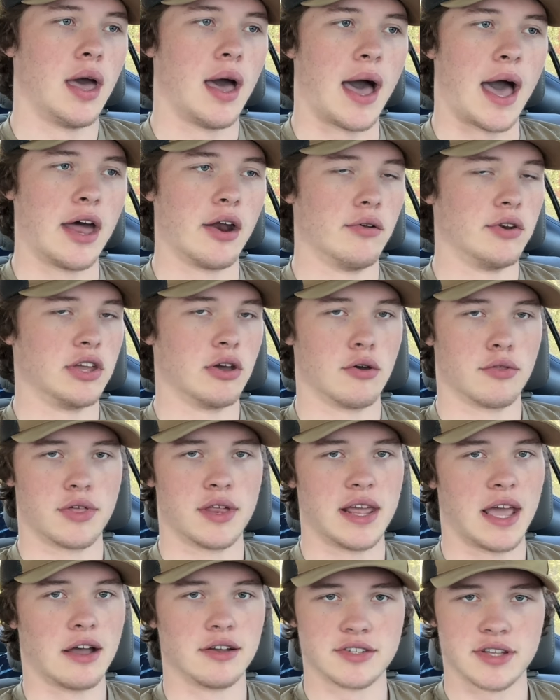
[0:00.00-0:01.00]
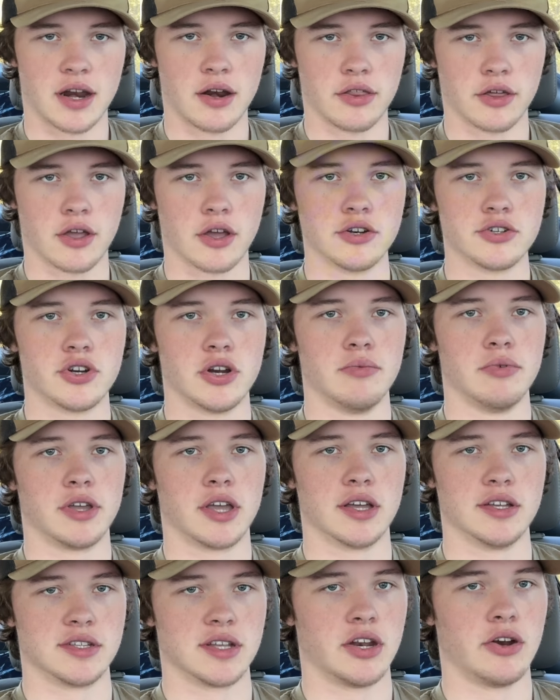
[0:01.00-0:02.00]
I don't deal with any outside of the country
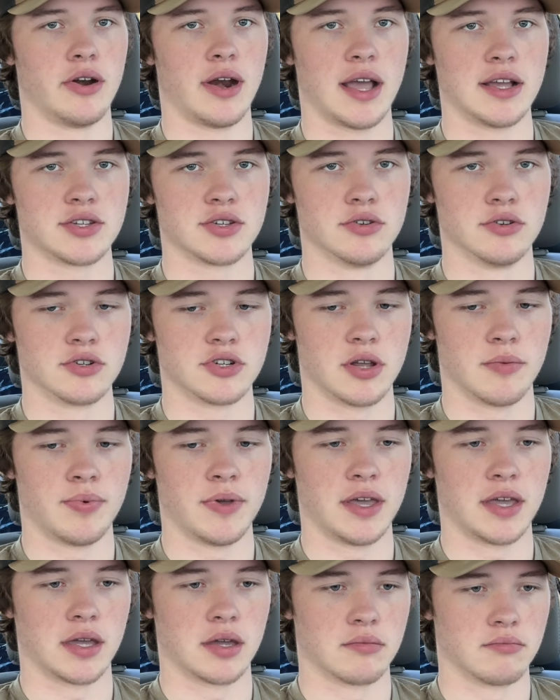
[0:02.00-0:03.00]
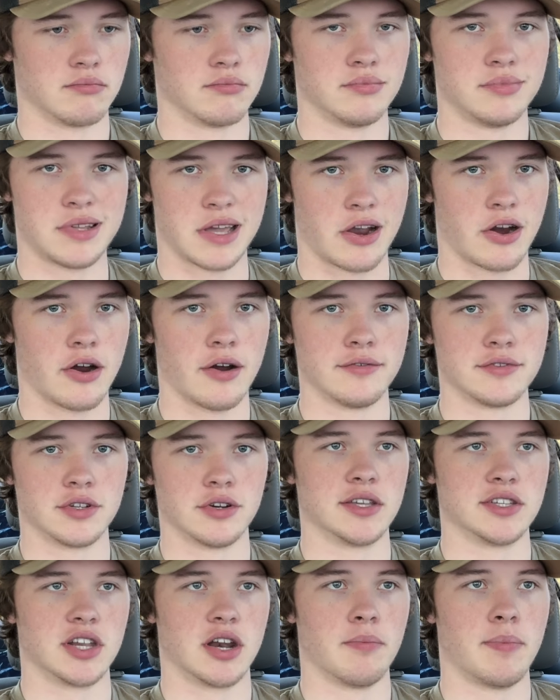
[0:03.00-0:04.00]
because international shipping and tariffs
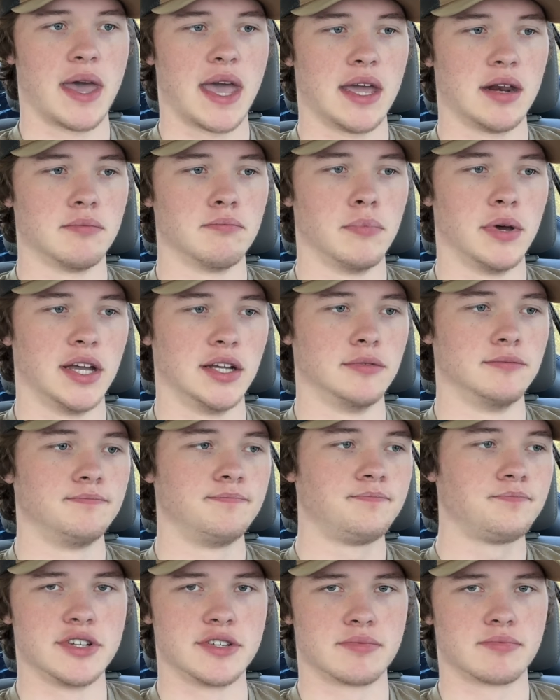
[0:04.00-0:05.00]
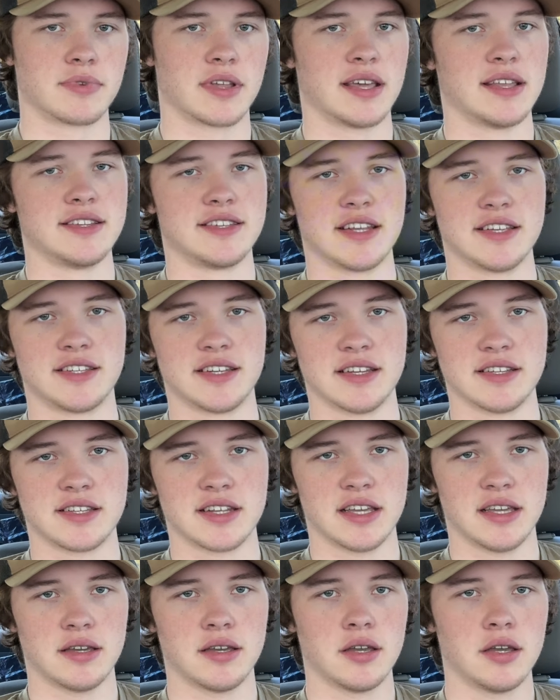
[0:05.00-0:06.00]
makes it a pain, but just
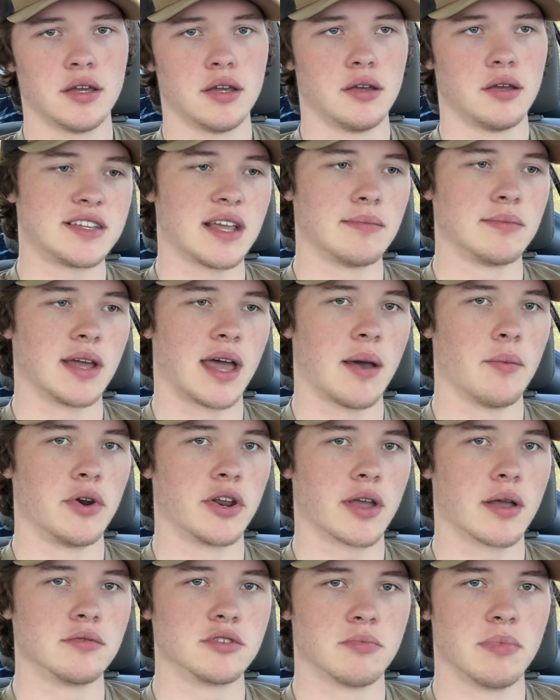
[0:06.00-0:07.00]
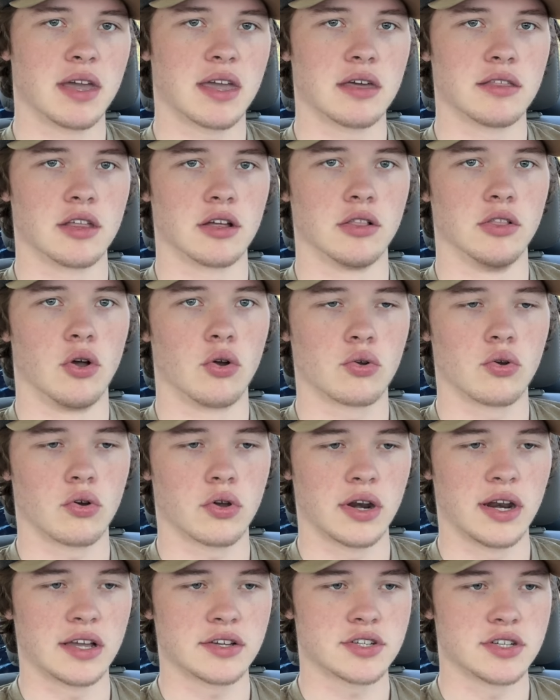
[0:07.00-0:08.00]
consistency. At the same time, when it comes to making the local
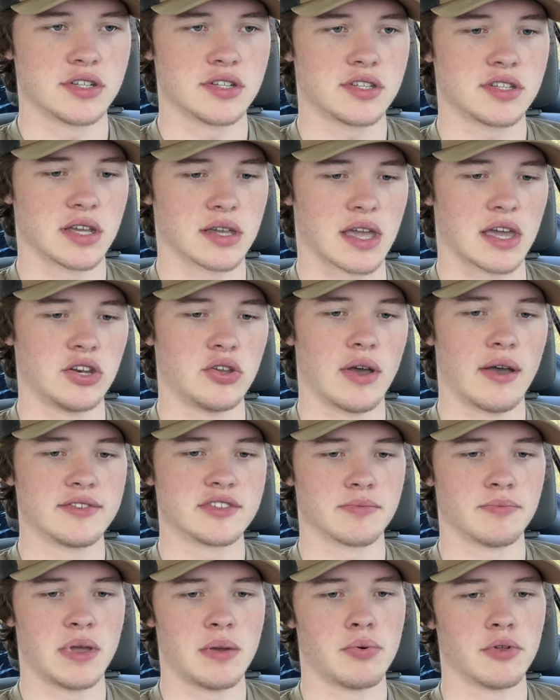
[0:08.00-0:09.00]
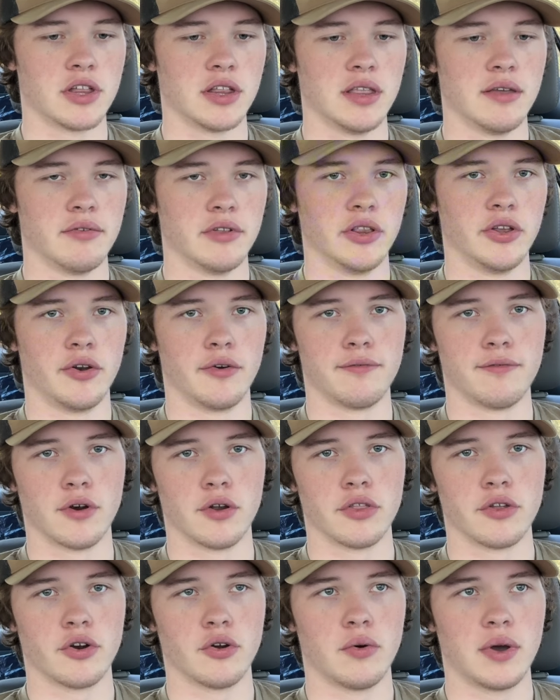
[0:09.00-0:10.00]
connections, like I do have some people that live a little
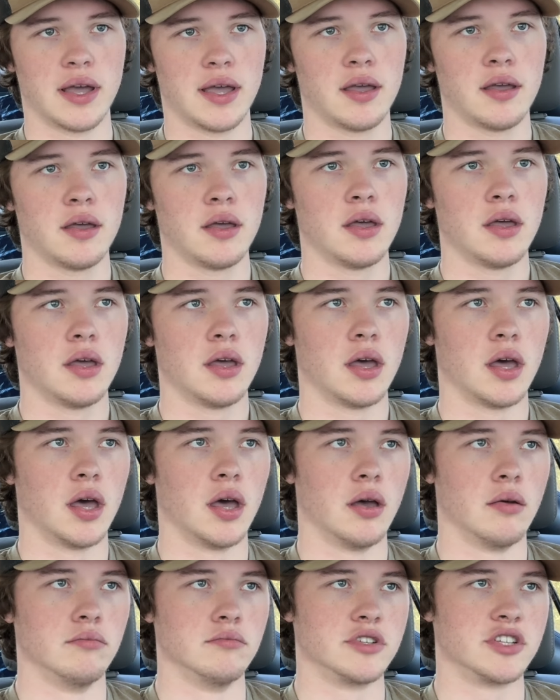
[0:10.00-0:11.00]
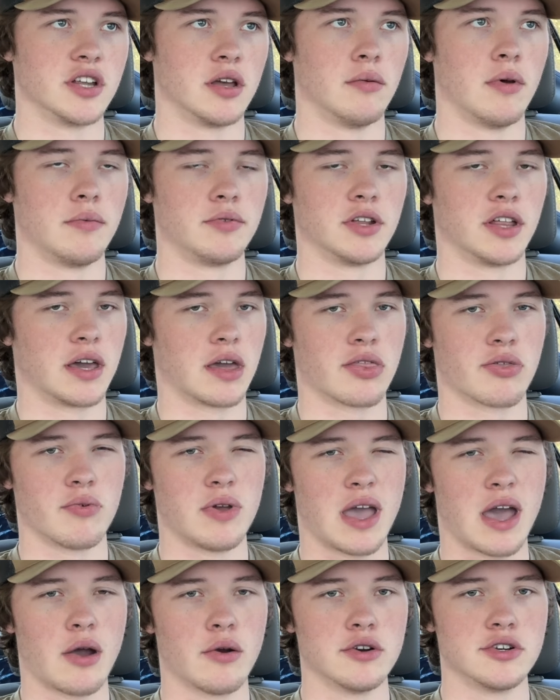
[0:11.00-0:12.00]
further away, some up to like
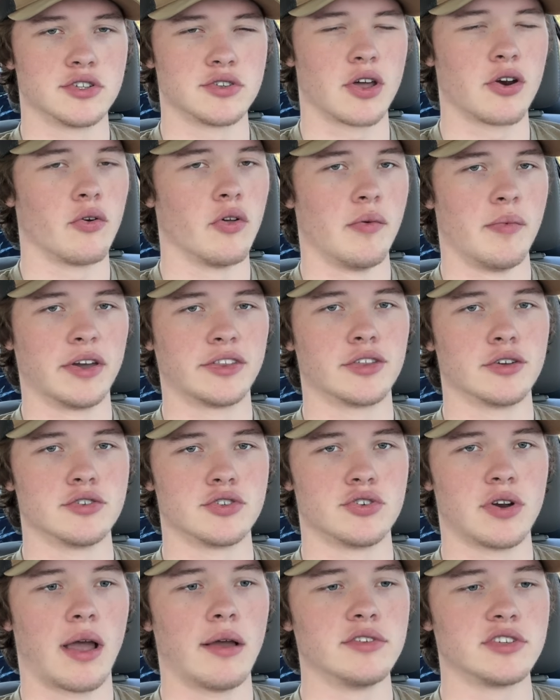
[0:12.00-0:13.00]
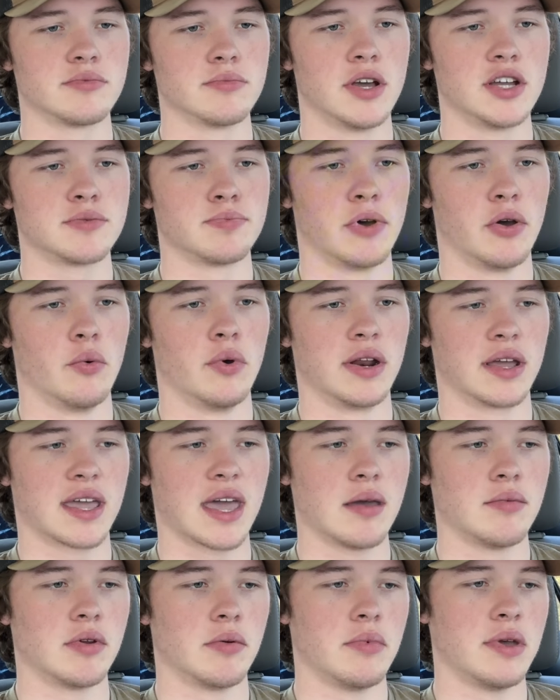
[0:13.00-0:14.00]
3 hours, so I don't really make those drives as much. But when it
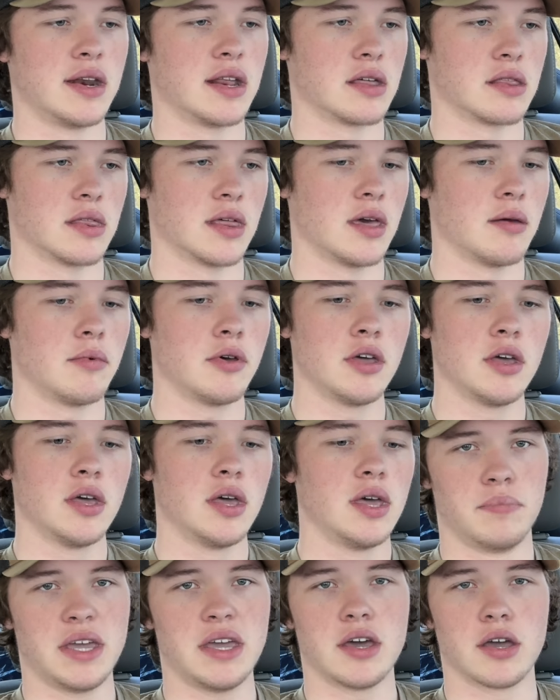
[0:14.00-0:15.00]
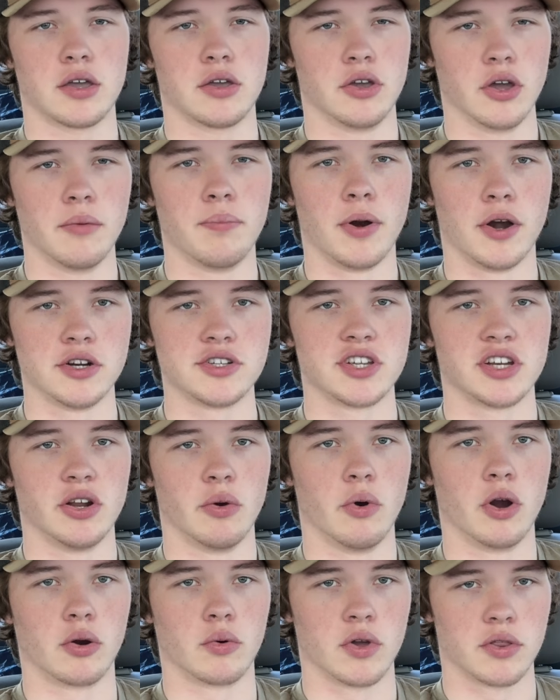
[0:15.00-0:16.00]
came to meeting them, be a good person to
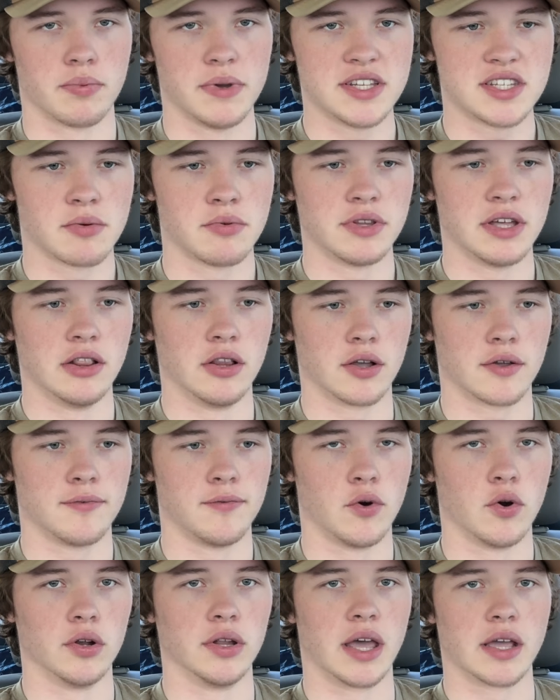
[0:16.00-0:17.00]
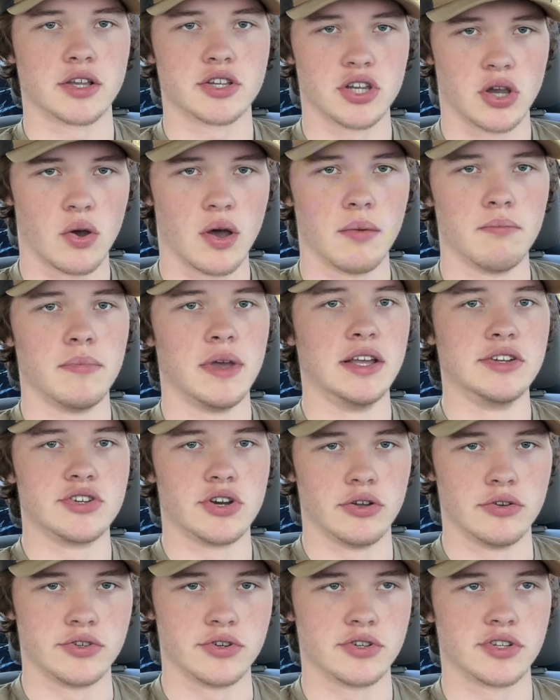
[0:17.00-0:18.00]
work with, be someone they look for, like show up,
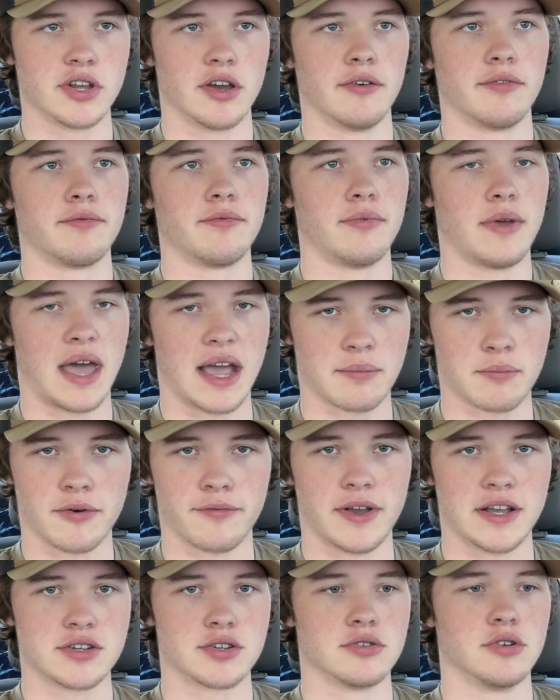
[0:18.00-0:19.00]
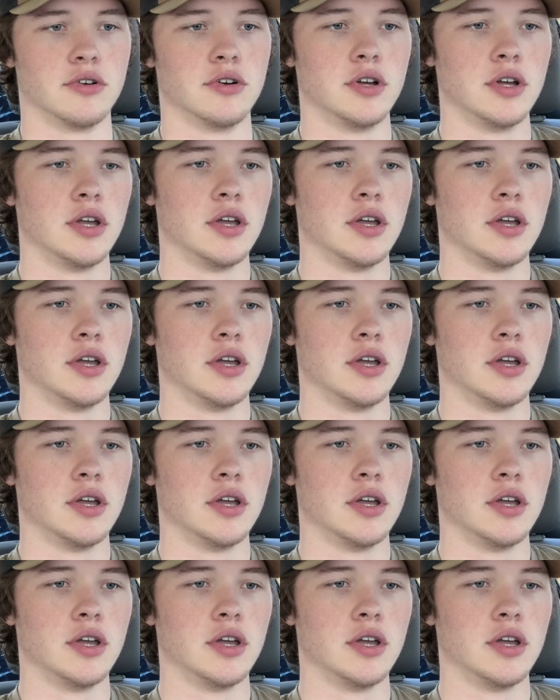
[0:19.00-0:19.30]
introduce yourself, act professional,